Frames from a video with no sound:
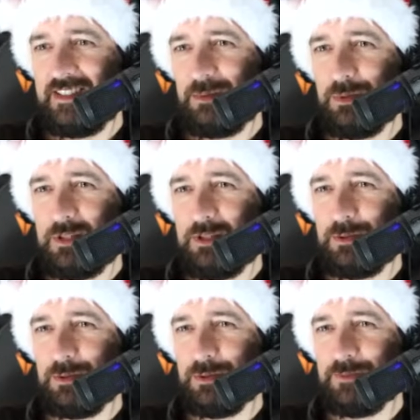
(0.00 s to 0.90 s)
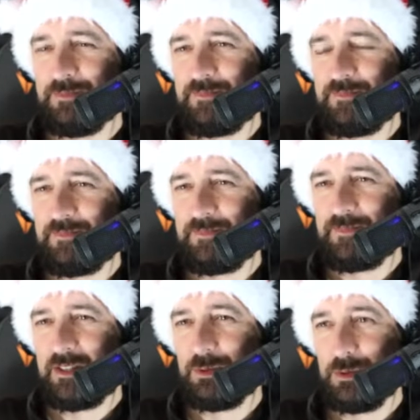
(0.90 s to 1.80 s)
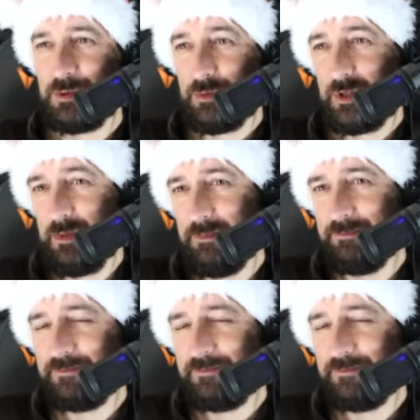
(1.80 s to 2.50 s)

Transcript: to use workmem,